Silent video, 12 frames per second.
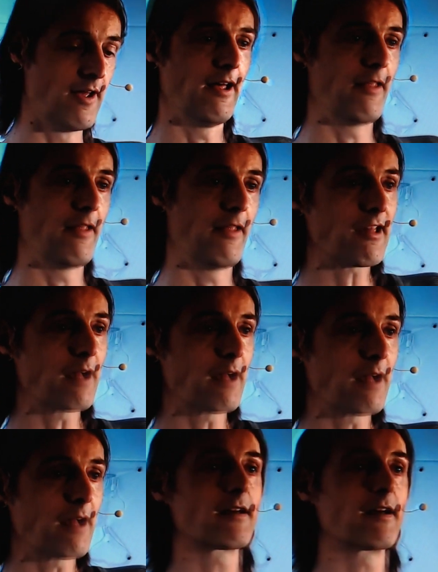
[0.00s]
There's
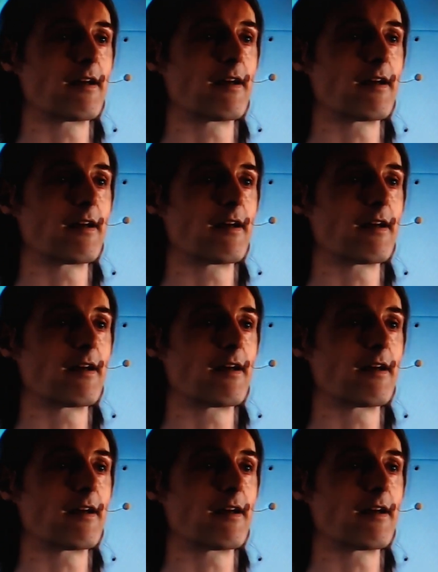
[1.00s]
something that